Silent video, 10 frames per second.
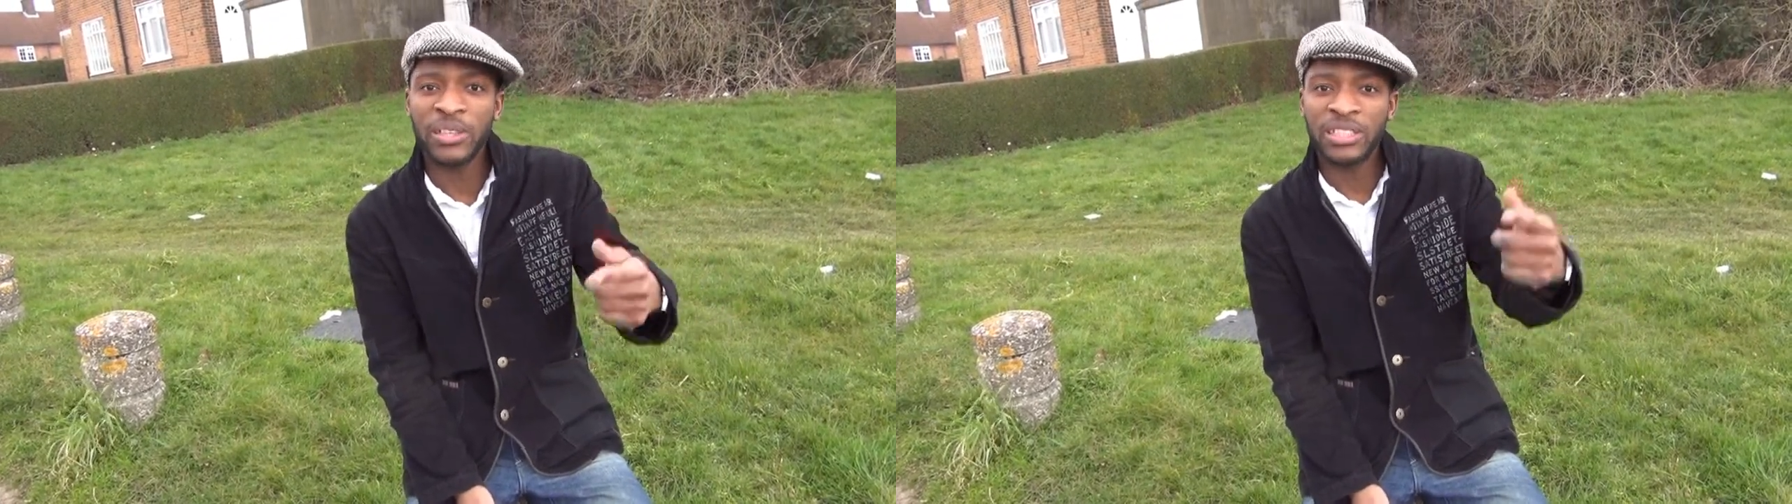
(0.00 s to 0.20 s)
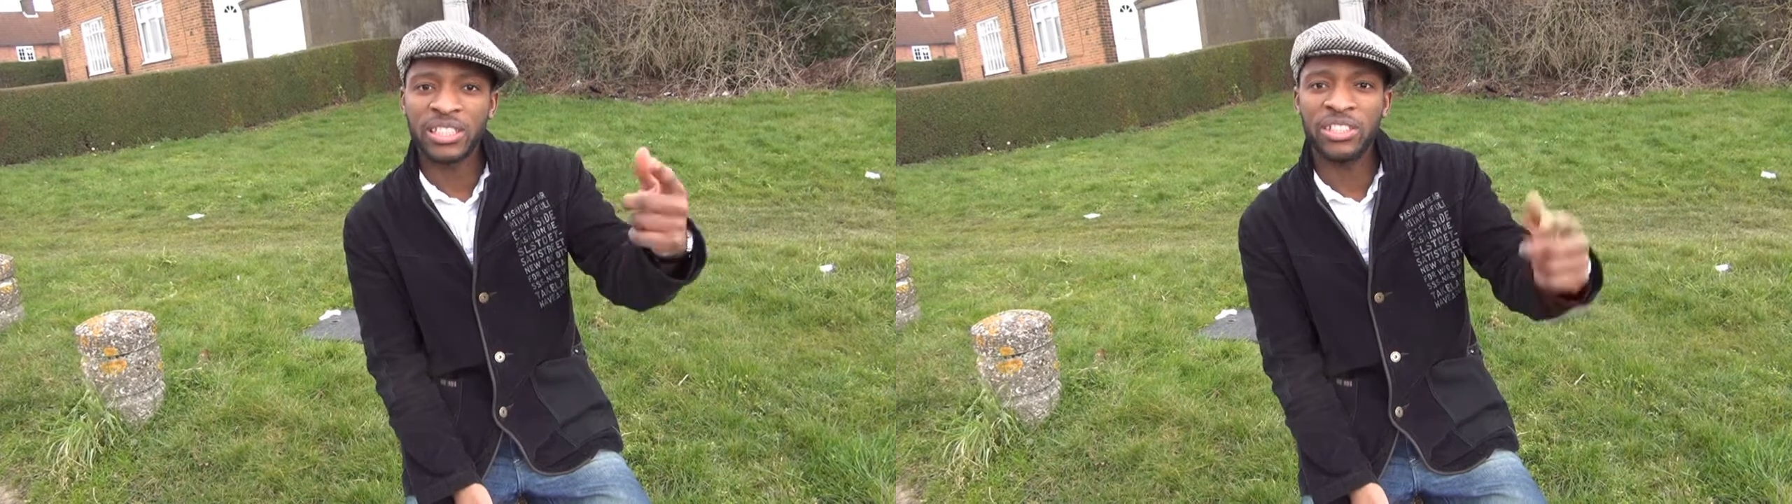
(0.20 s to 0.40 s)

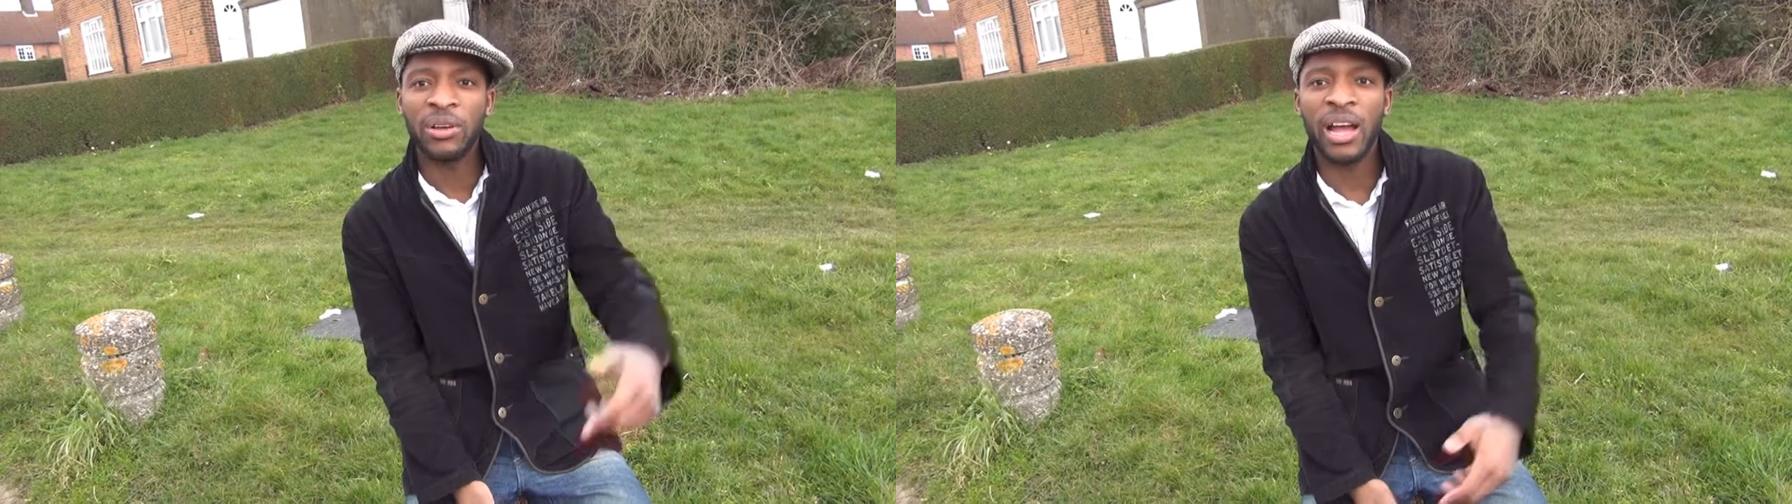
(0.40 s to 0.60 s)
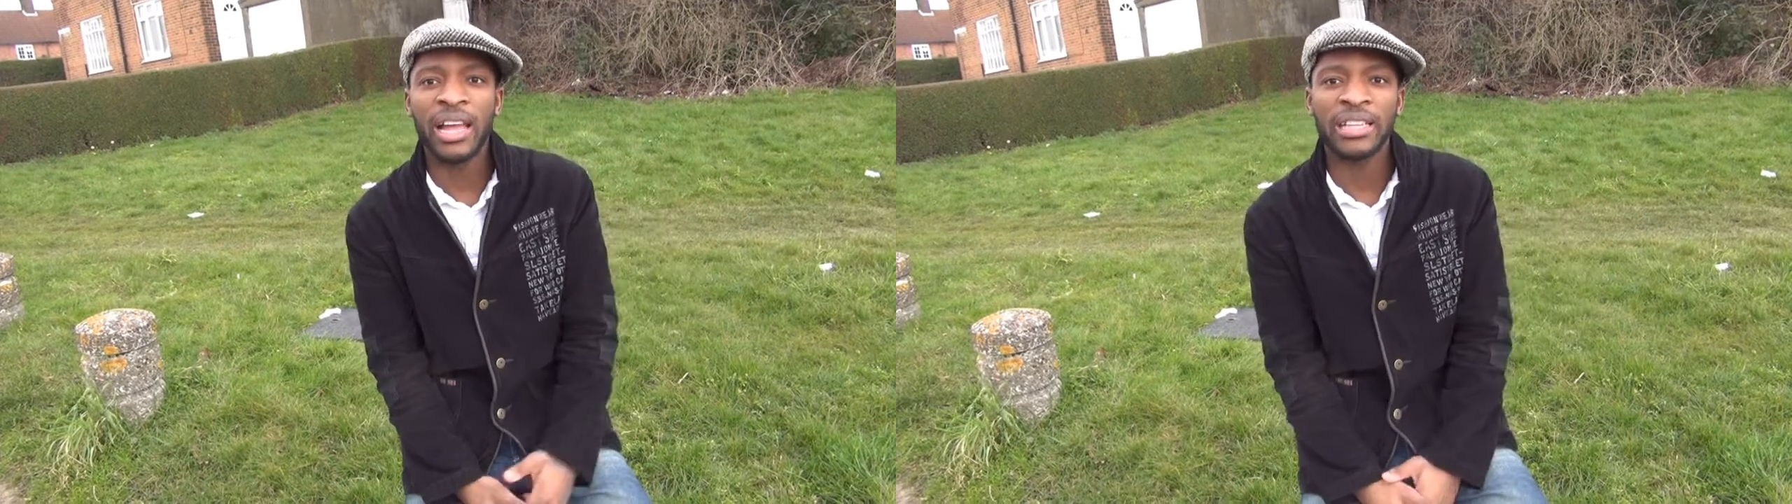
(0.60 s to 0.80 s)
reaching
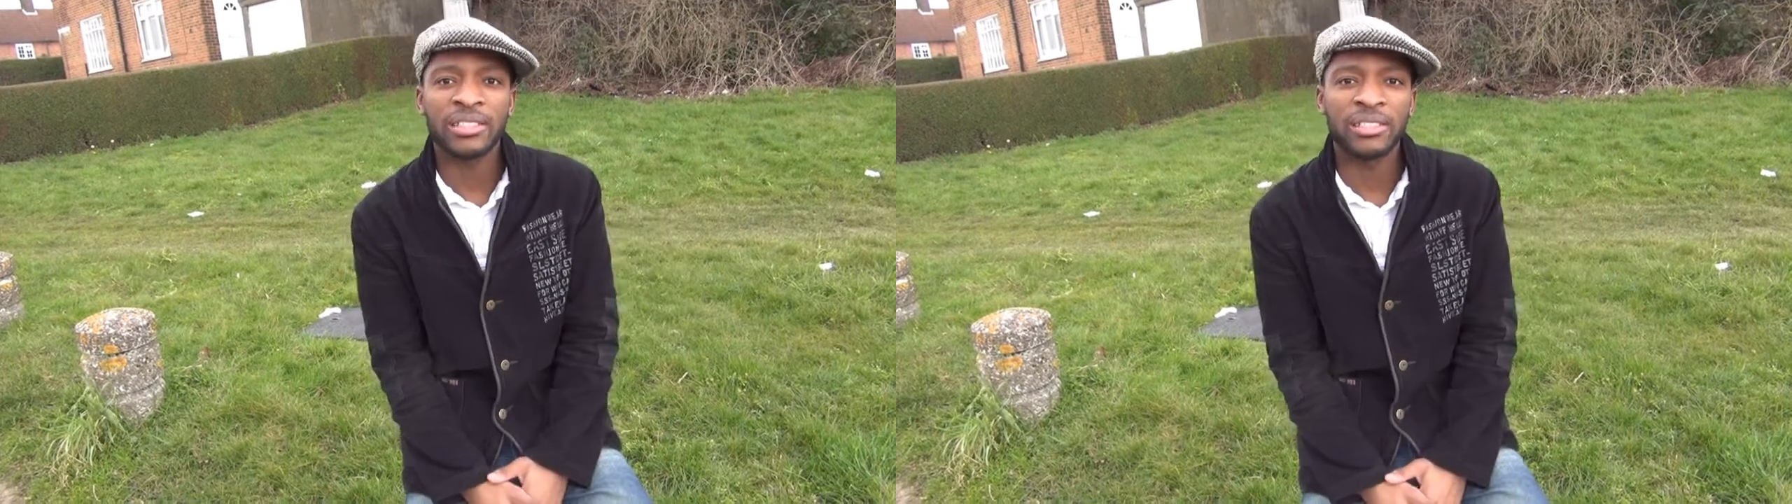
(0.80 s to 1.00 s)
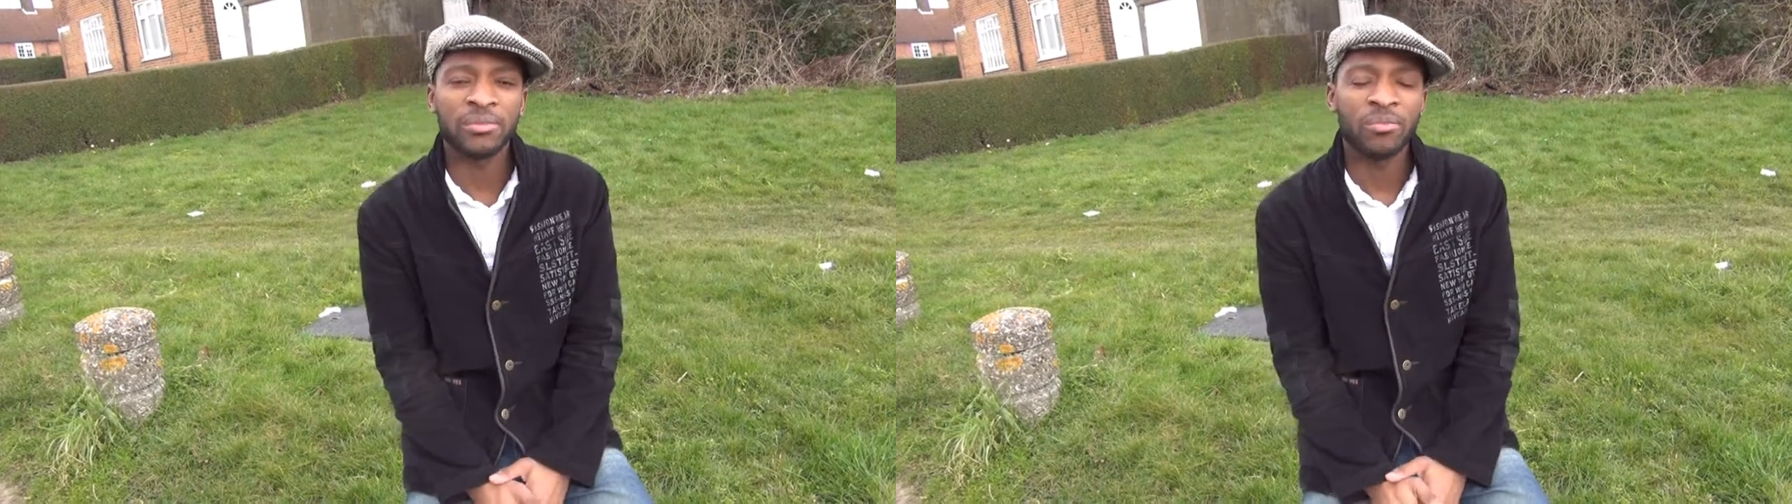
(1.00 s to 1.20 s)
new
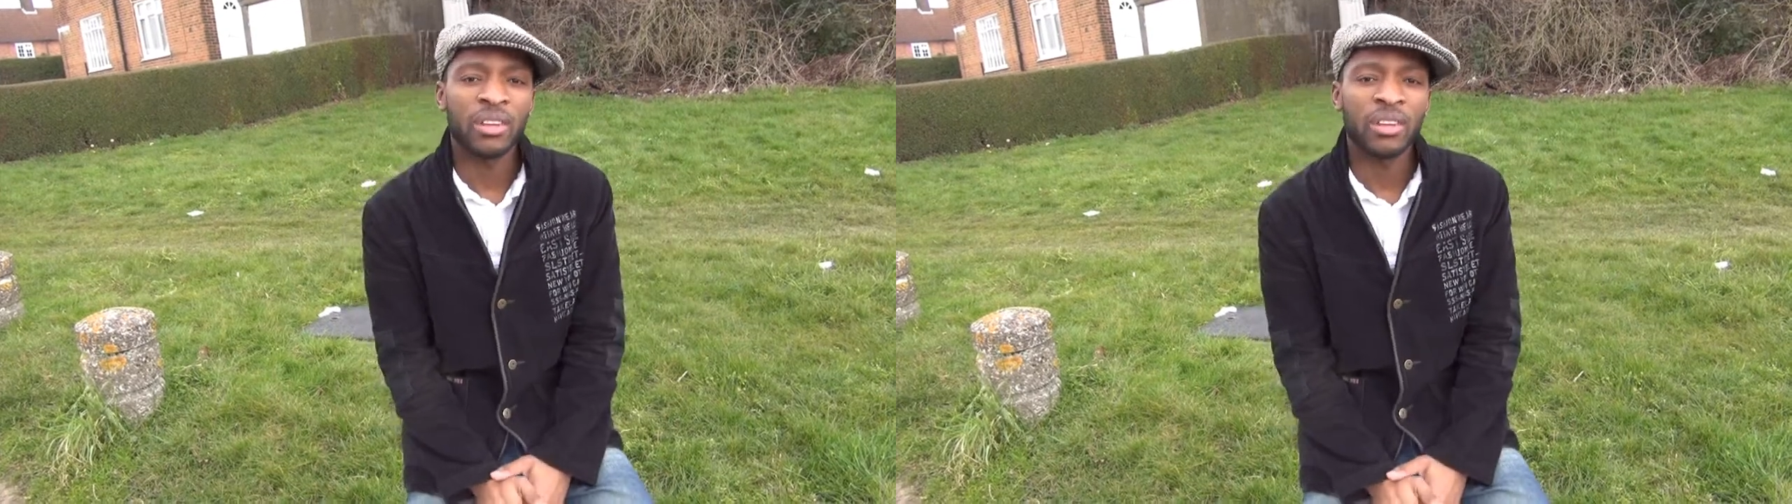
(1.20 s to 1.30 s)
heights.